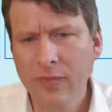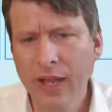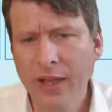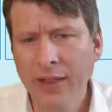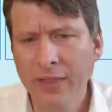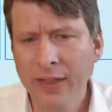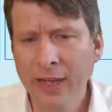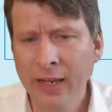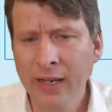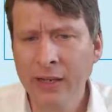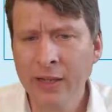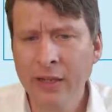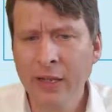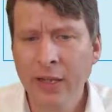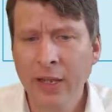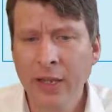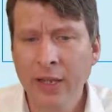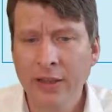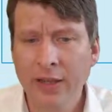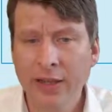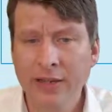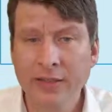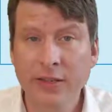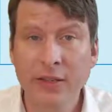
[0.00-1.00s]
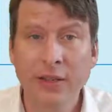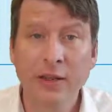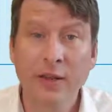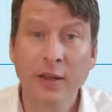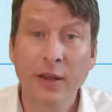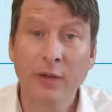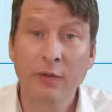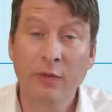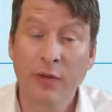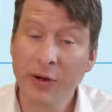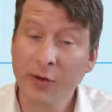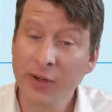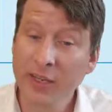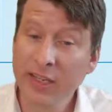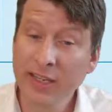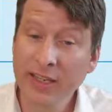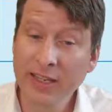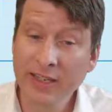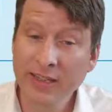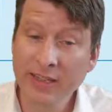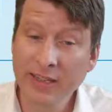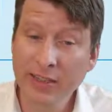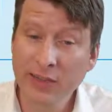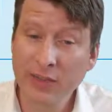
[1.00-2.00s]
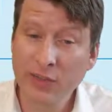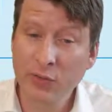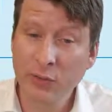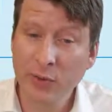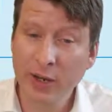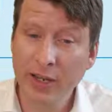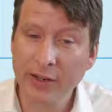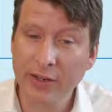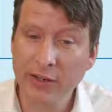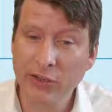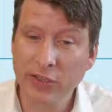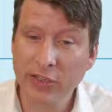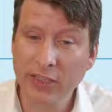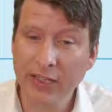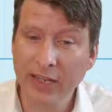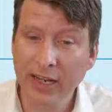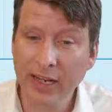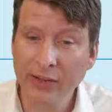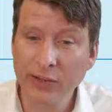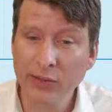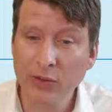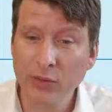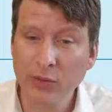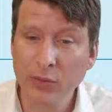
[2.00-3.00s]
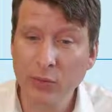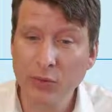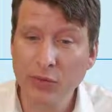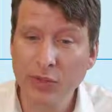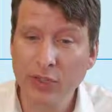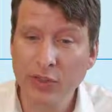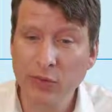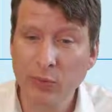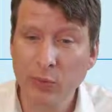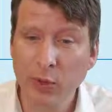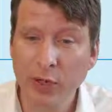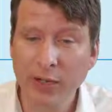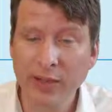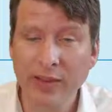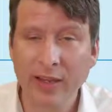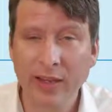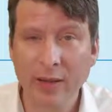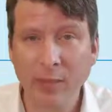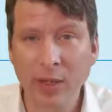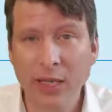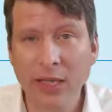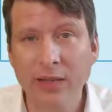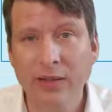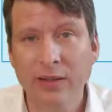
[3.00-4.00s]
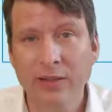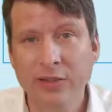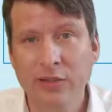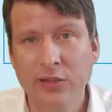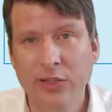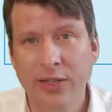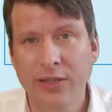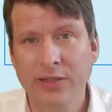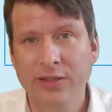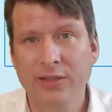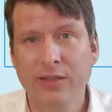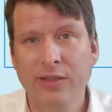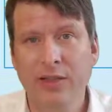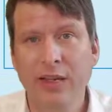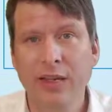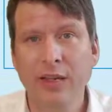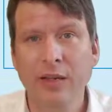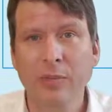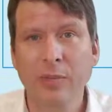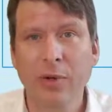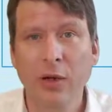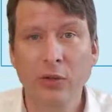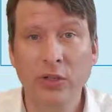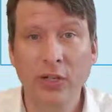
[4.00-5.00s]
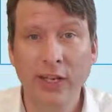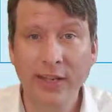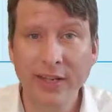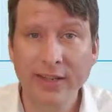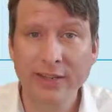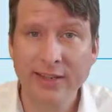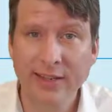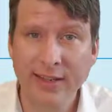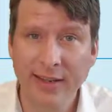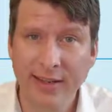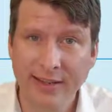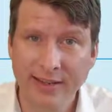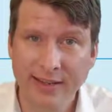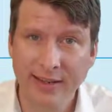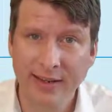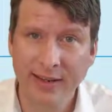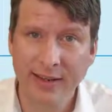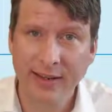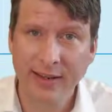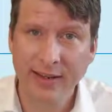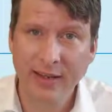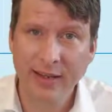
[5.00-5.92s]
then there's a very easy strategy. Let your users bring them in. Just think about Kickstarter.